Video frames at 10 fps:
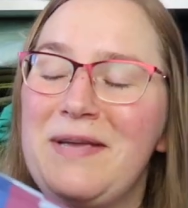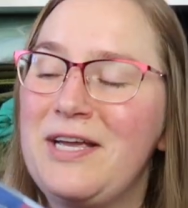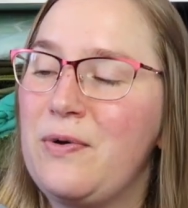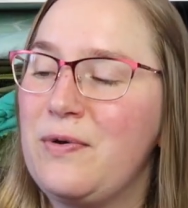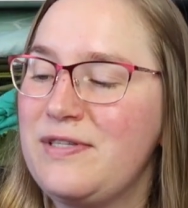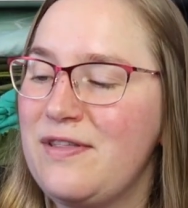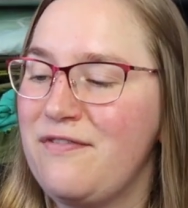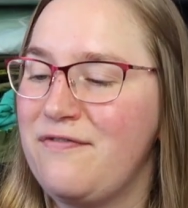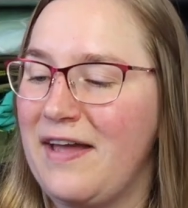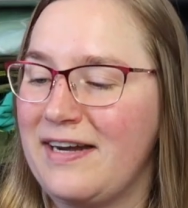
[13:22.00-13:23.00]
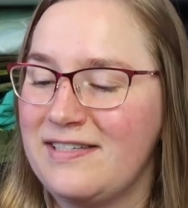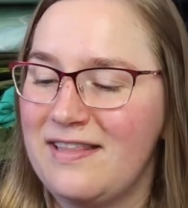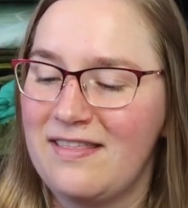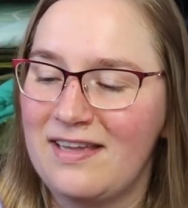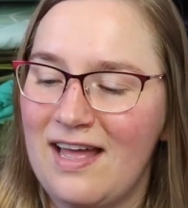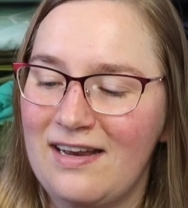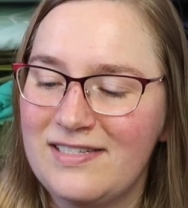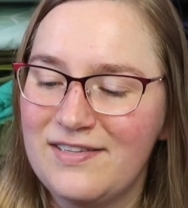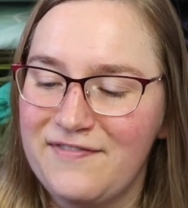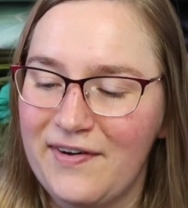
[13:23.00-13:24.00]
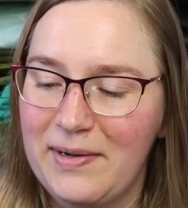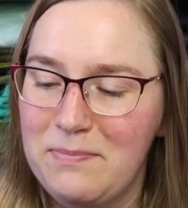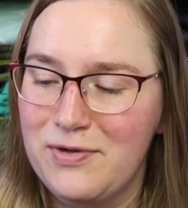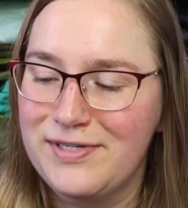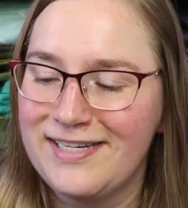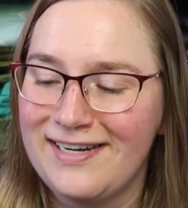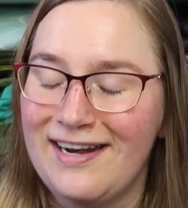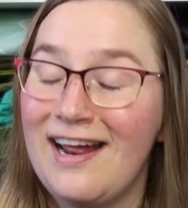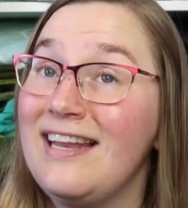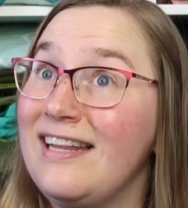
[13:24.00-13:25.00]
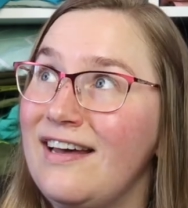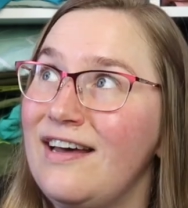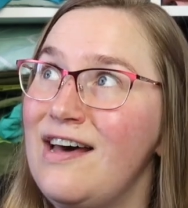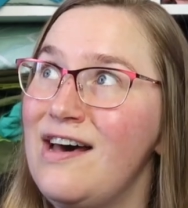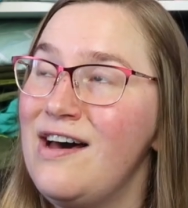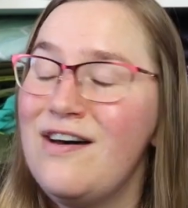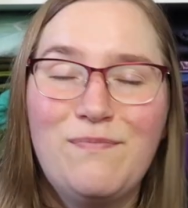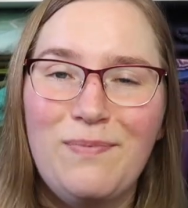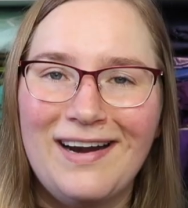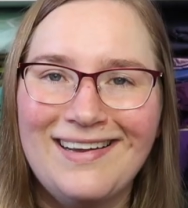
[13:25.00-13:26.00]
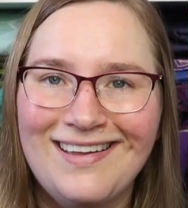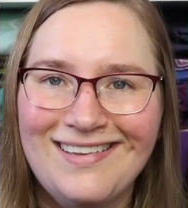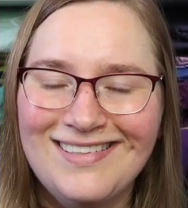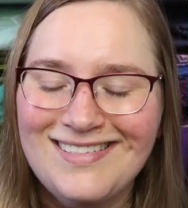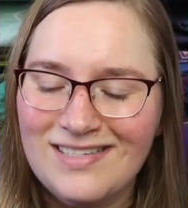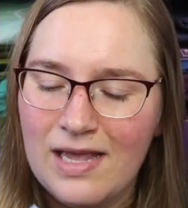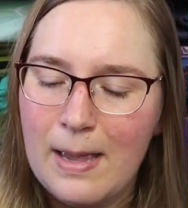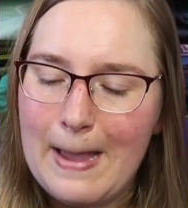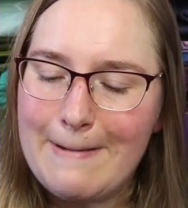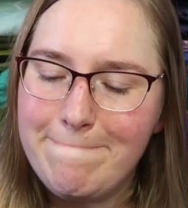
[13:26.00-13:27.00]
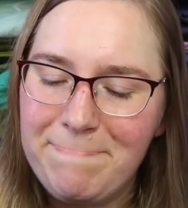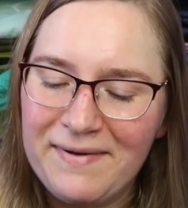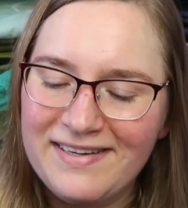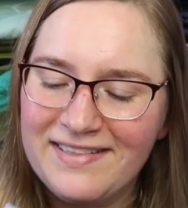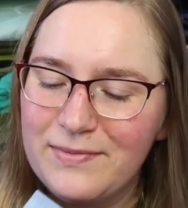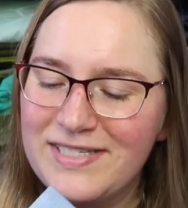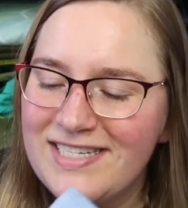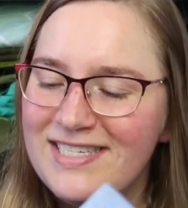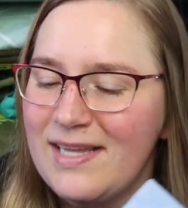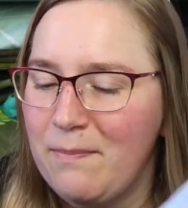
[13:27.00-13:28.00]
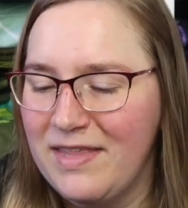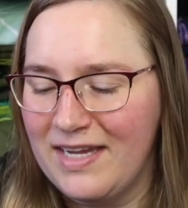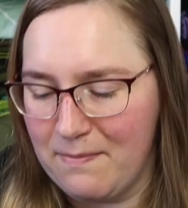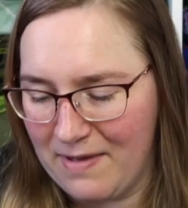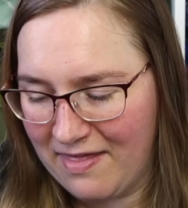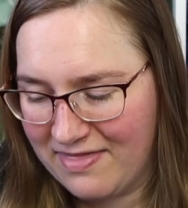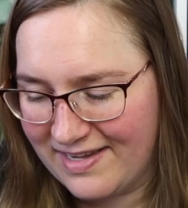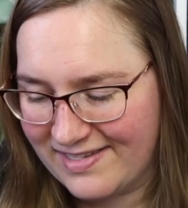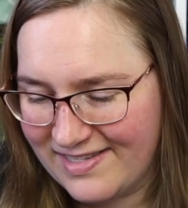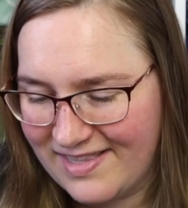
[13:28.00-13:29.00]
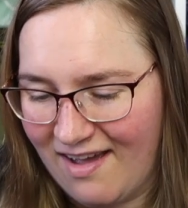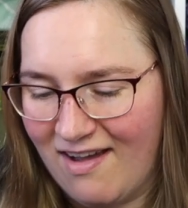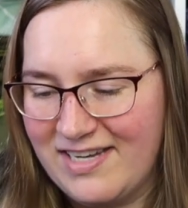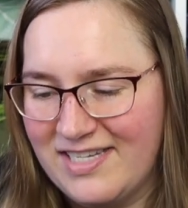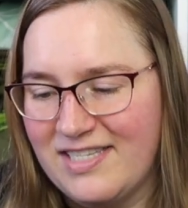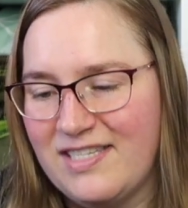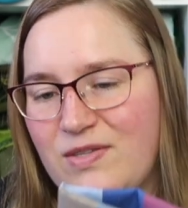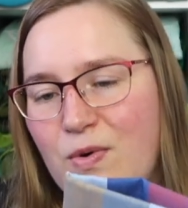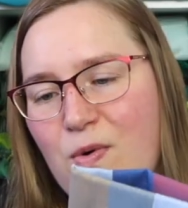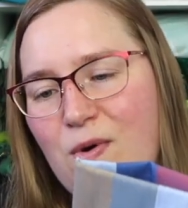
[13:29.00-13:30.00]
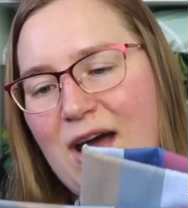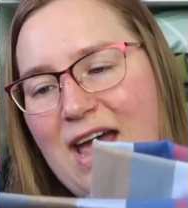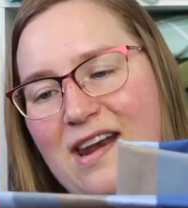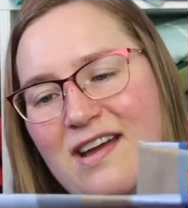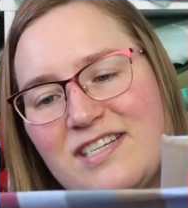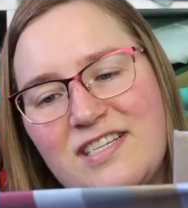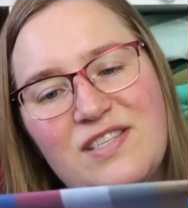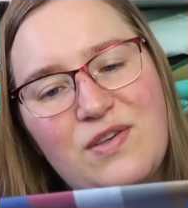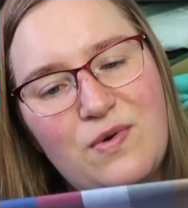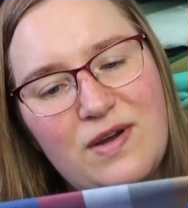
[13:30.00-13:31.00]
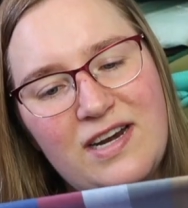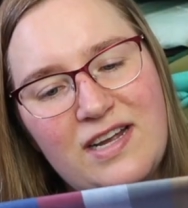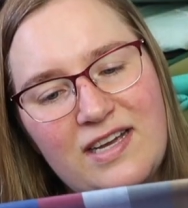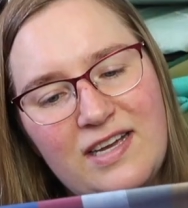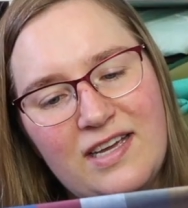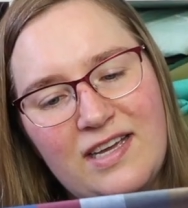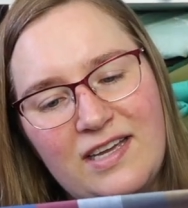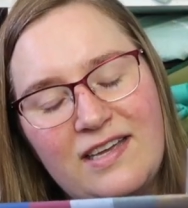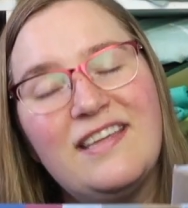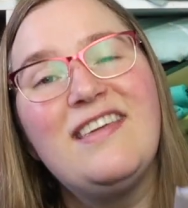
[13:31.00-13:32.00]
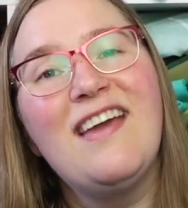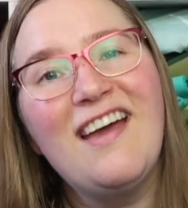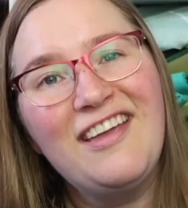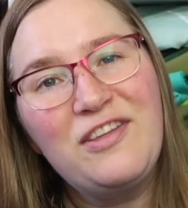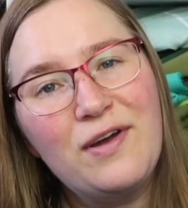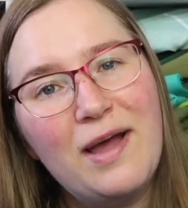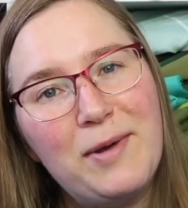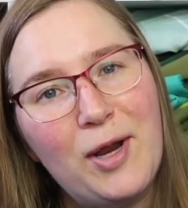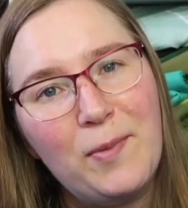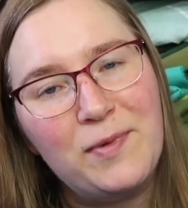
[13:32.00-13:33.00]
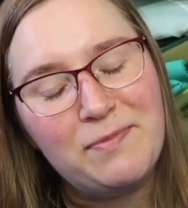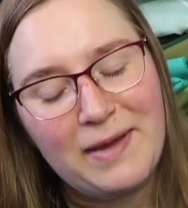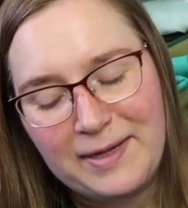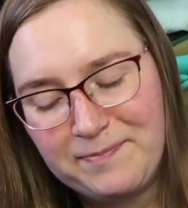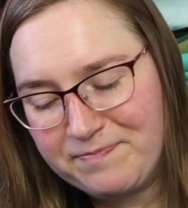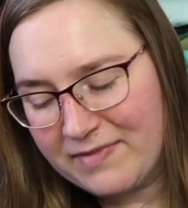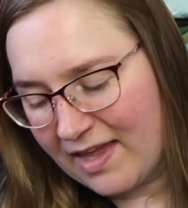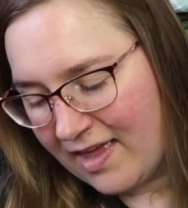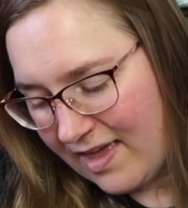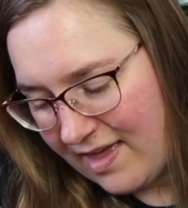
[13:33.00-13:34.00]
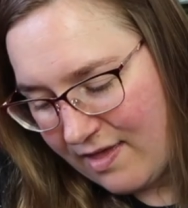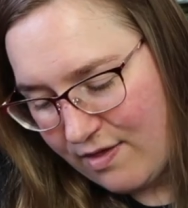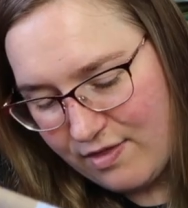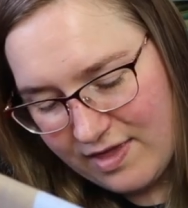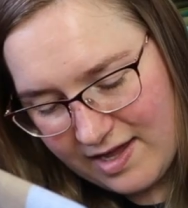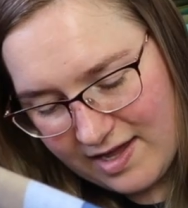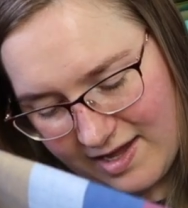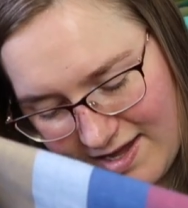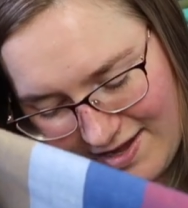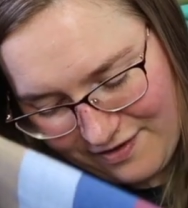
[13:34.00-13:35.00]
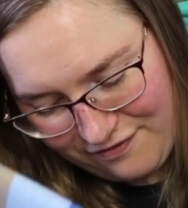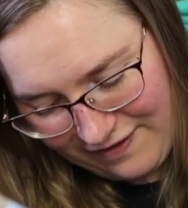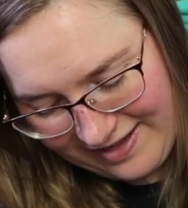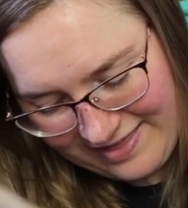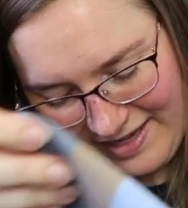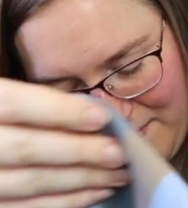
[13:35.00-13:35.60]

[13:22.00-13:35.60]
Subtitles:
because of the fact that the colors are very muted and I love bright colors, but there was just something about this that I just saw and I just thought, yeah, you're coming home with me. The funny thing